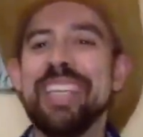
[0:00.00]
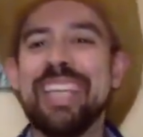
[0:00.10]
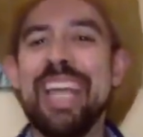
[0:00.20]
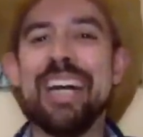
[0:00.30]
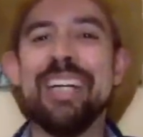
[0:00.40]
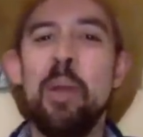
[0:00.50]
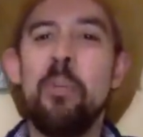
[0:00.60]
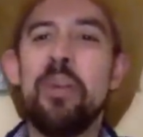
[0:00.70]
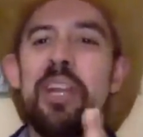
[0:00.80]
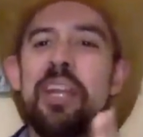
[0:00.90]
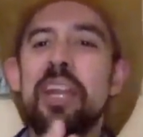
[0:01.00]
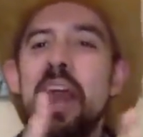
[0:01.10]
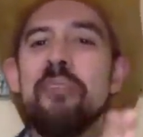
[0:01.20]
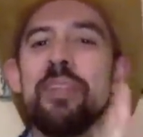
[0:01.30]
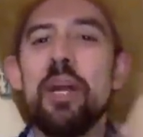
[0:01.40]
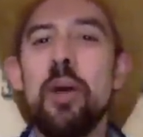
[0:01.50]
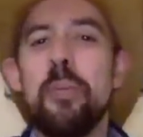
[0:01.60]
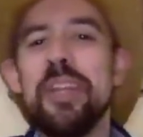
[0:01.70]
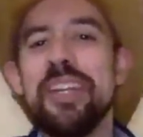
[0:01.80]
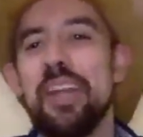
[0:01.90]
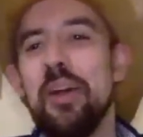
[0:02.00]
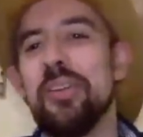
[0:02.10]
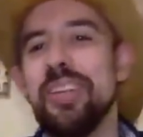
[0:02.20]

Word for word: yeah, put it in an envelope. There you go.